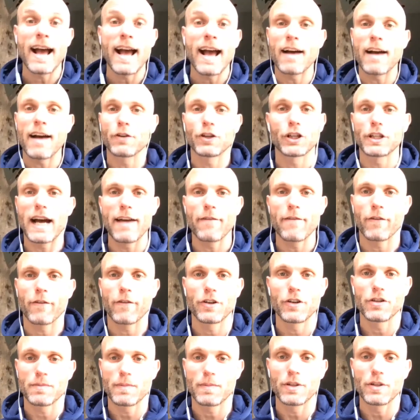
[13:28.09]
a good guy
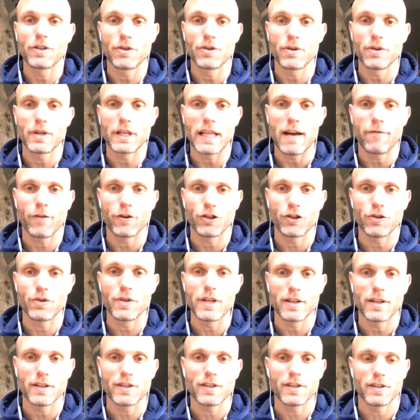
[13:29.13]
friend who's been doing that for 2
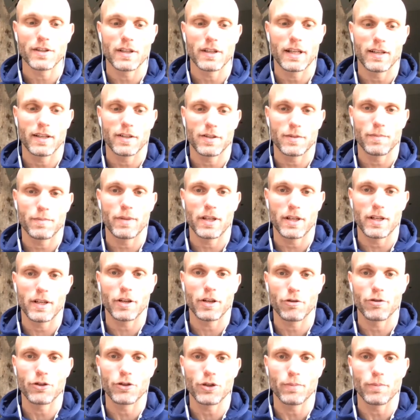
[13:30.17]
years, and it's been a
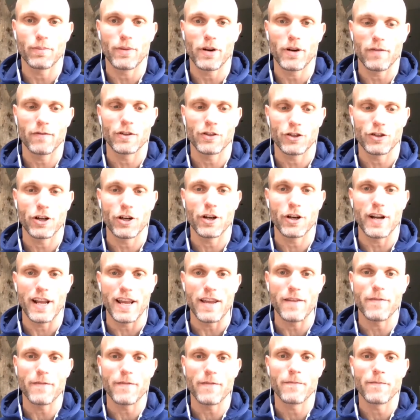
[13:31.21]
crucial part of his journey.
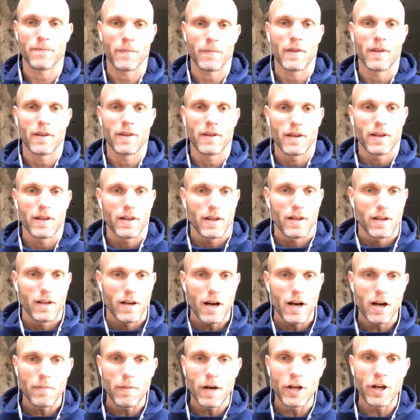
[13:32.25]

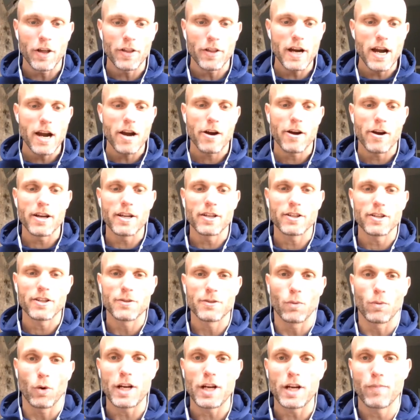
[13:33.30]
Another area is
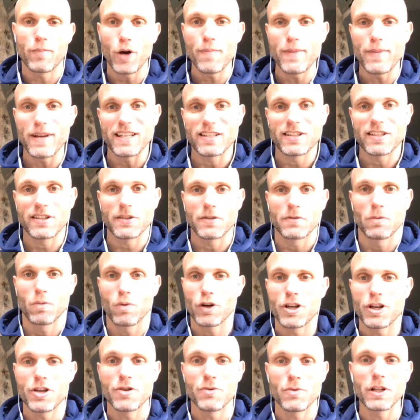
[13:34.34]
work and purpose.
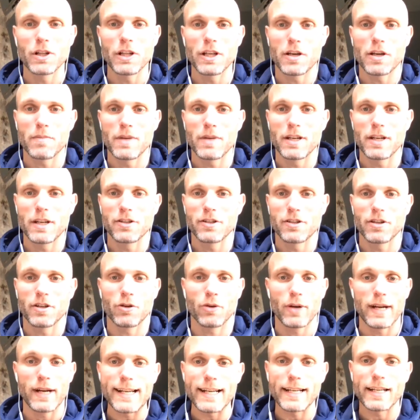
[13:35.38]
What are you really committed to
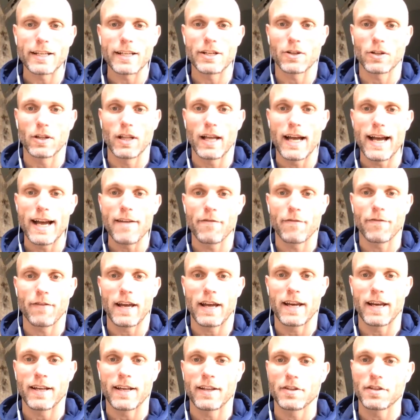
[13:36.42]
creating in your life
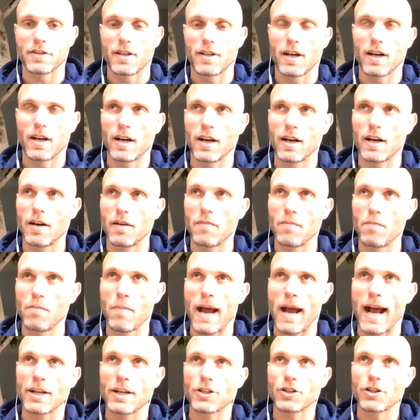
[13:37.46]
and
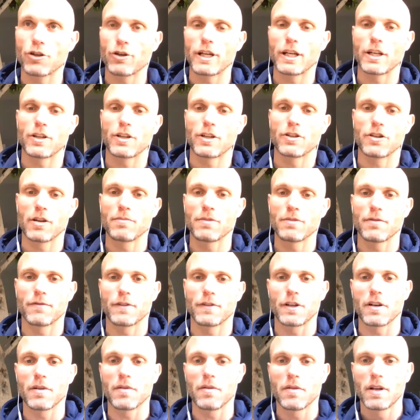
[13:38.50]
mastering in terms of
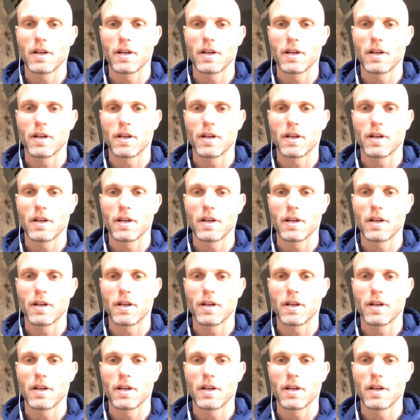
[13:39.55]
your